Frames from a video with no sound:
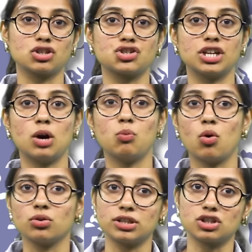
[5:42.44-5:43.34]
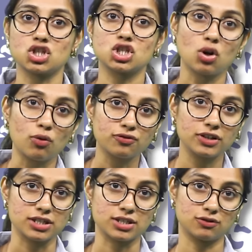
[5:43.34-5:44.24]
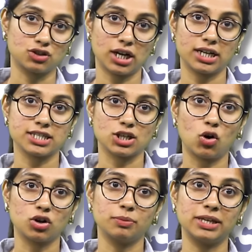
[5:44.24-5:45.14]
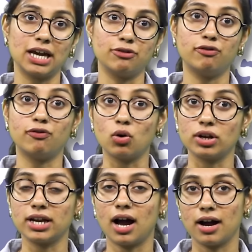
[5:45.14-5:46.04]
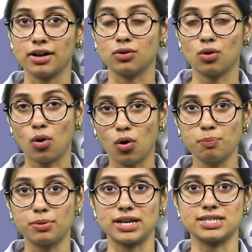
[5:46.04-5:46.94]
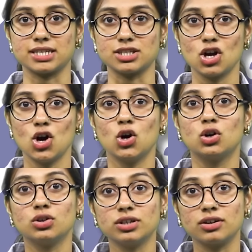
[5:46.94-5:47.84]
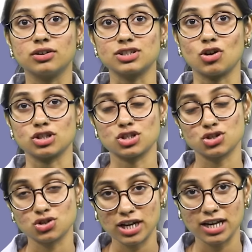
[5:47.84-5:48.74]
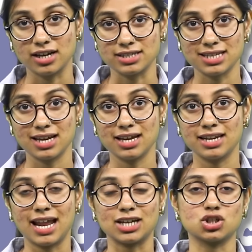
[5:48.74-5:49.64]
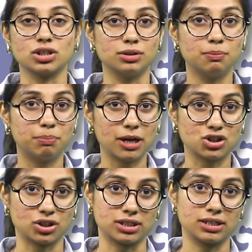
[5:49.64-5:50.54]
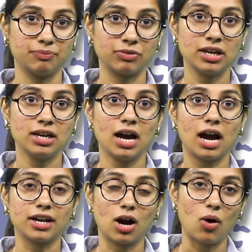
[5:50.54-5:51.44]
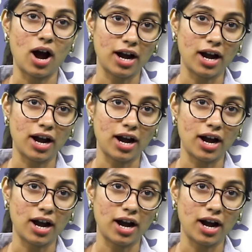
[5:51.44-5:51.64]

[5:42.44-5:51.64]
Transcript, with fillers: Australia warned that the softness of China's economy and falling iron ore prices could hurt Australia's national budget. Now,